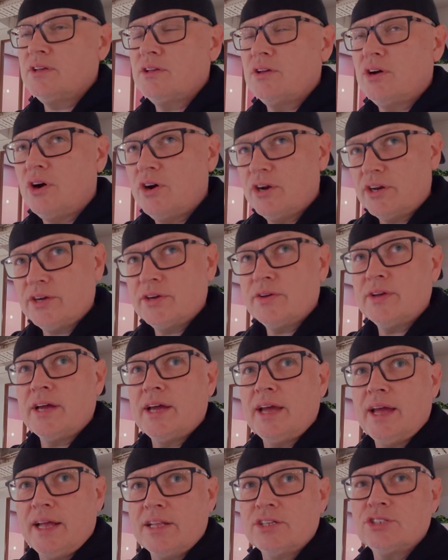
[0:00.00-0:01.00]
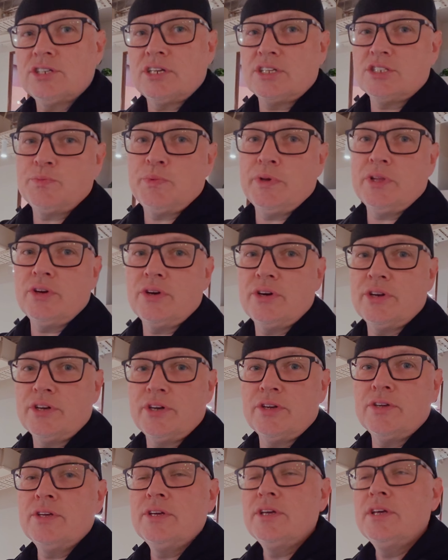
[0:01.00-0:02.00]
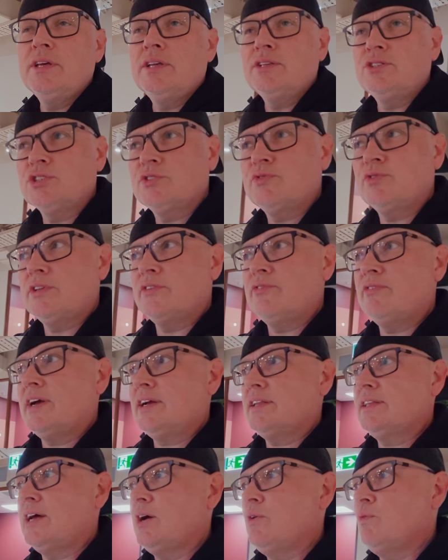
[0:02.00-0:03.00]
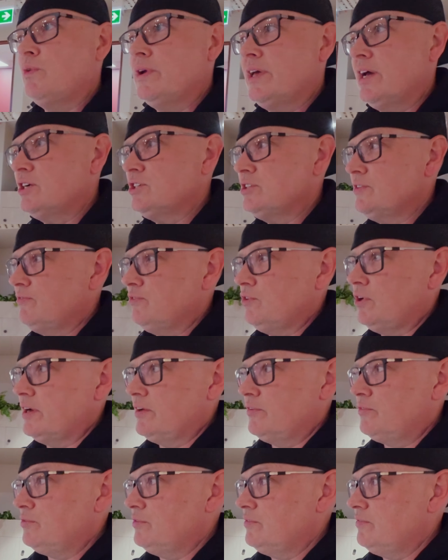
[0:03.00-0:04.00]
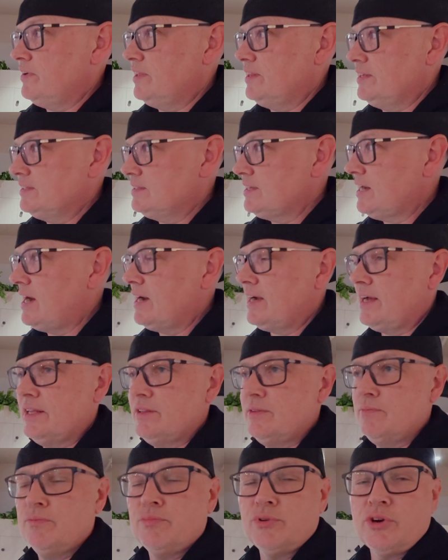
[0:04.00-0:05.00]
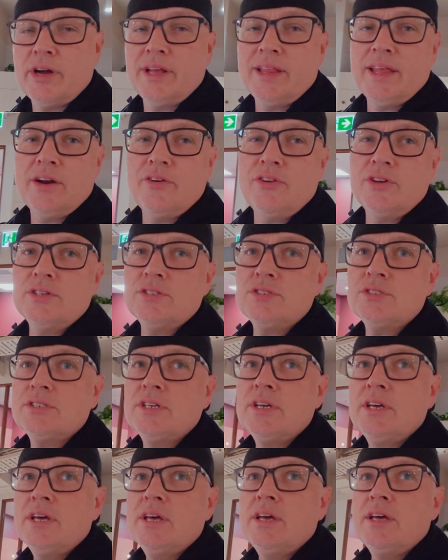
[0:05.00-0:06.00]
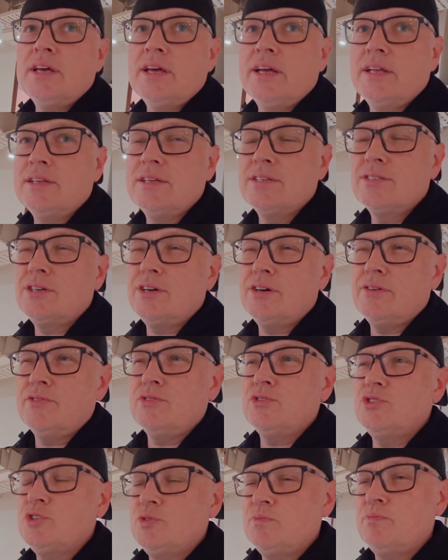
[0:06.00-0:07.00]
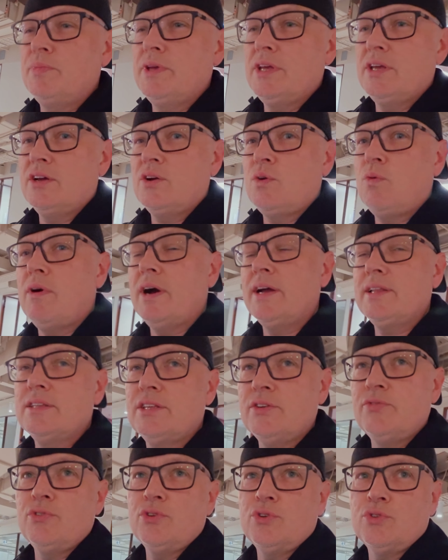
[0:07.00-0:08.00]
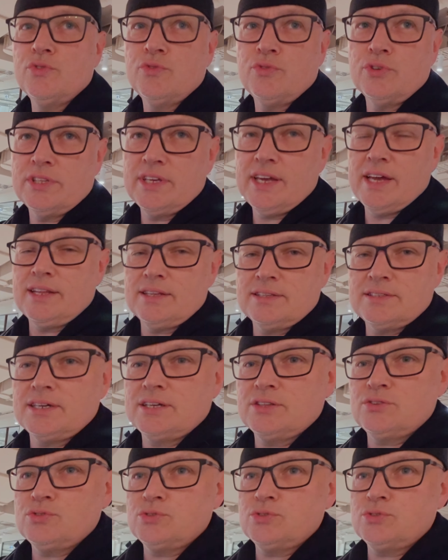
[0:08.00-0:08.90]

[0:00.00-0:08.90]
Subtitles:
auto and shutter speed auto, just for the fact that we're actually flying through fairly dark and bright areas, and it's going to be quite difficult for the editor